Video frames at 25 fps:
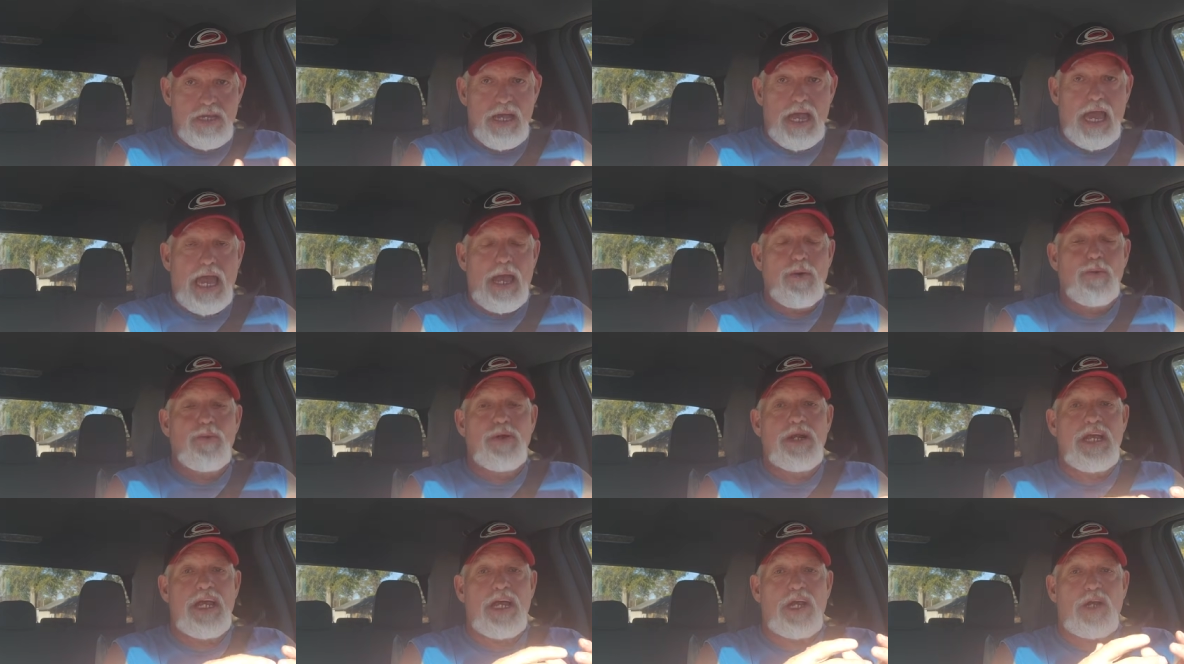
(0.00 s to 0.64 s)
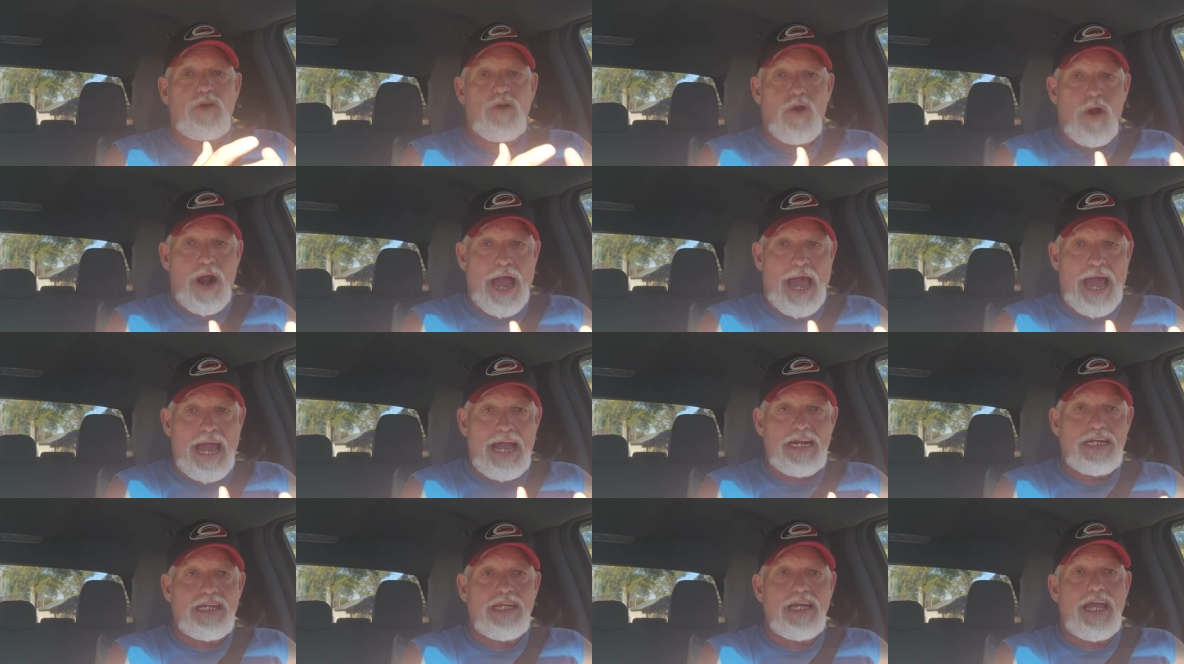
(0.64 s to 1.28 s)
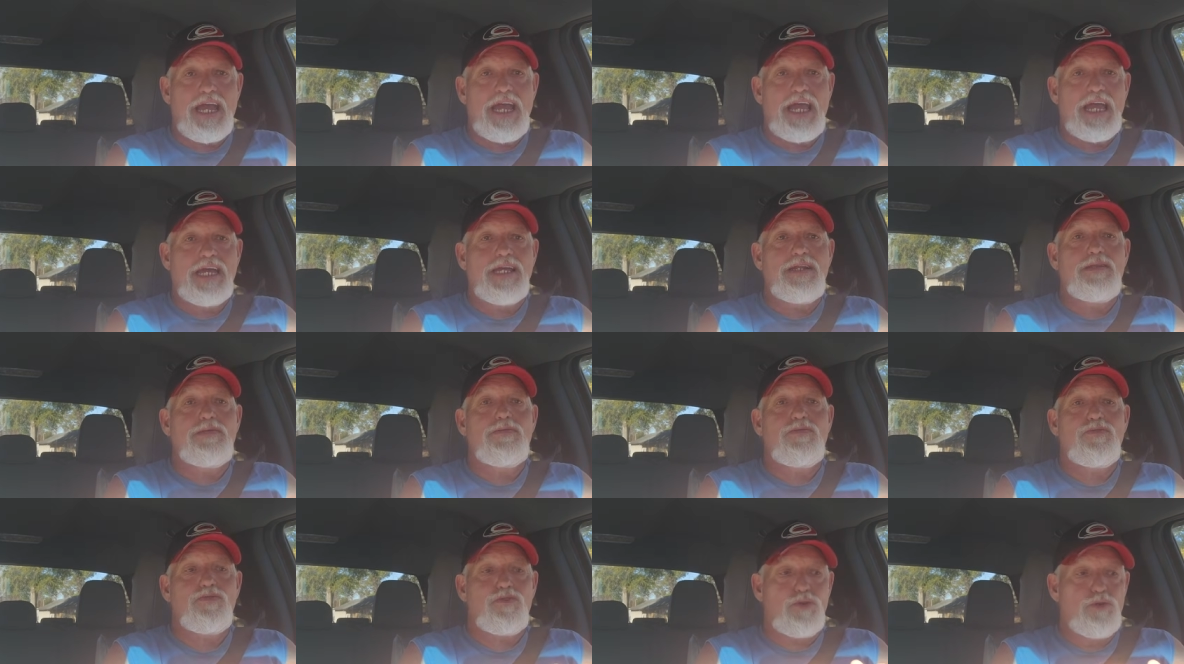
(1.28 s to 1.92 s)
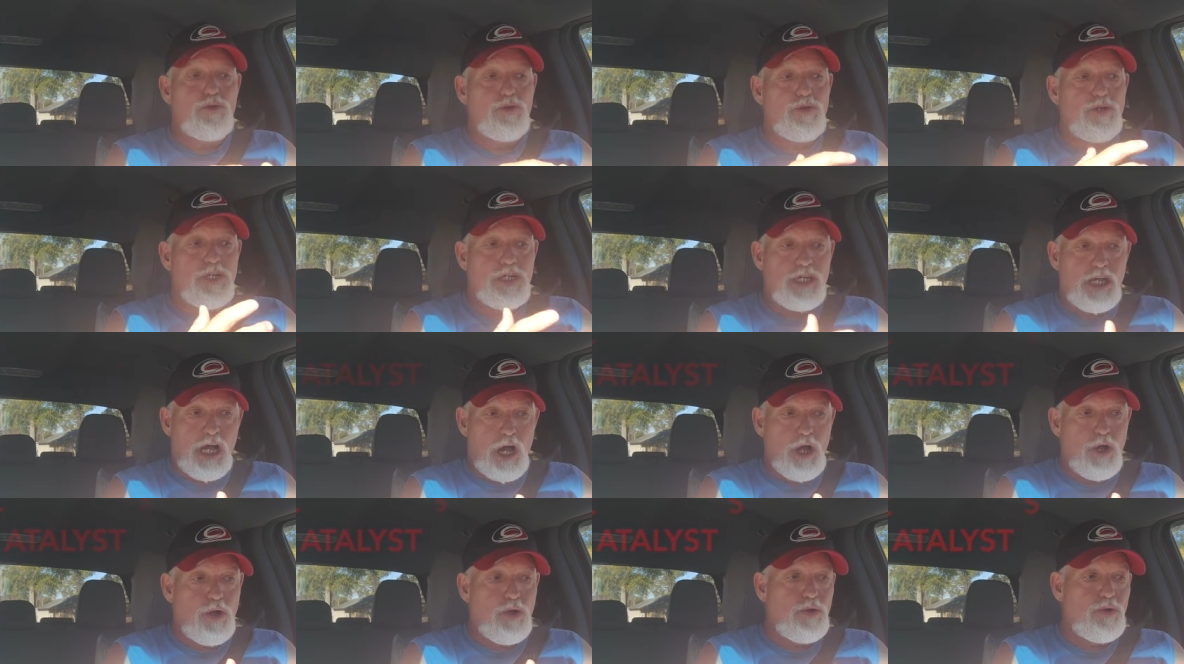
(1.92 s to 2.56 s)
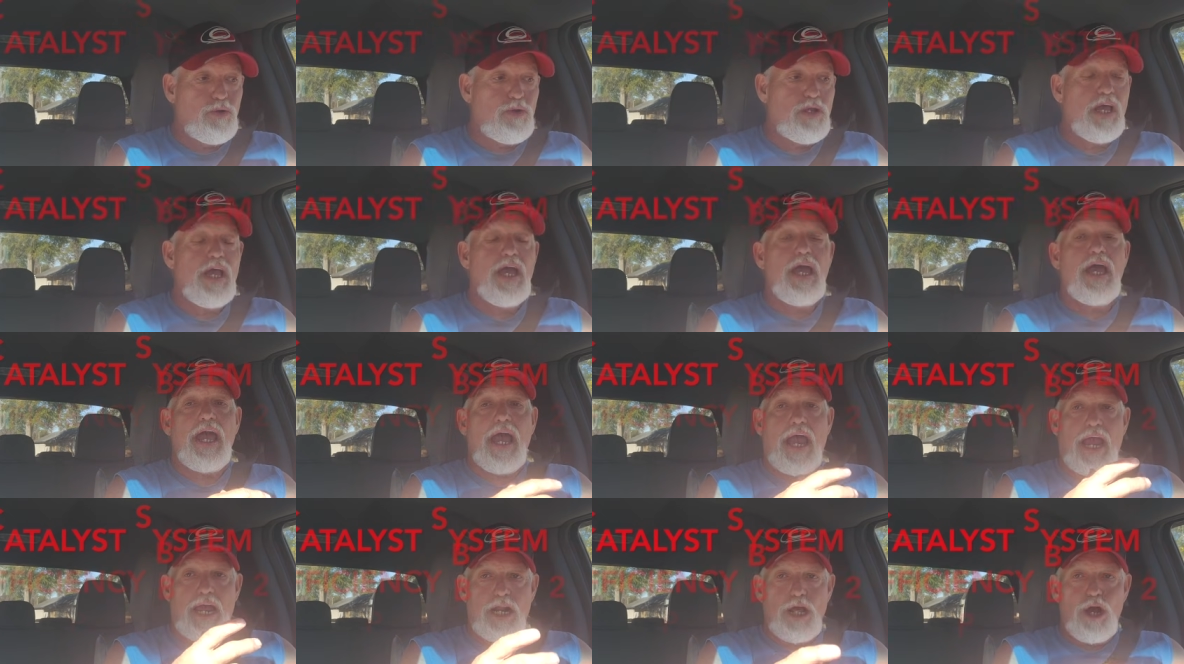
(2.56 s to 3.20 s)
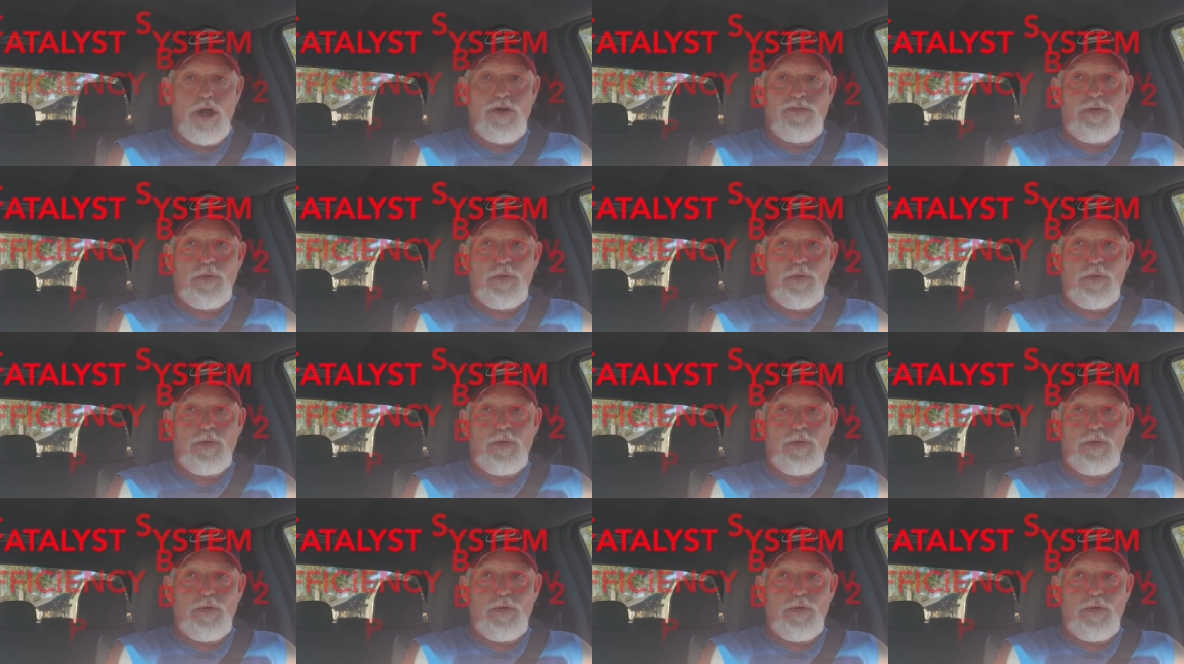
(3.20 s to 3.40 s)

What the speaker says: And when it cracked, it threw a code, and over a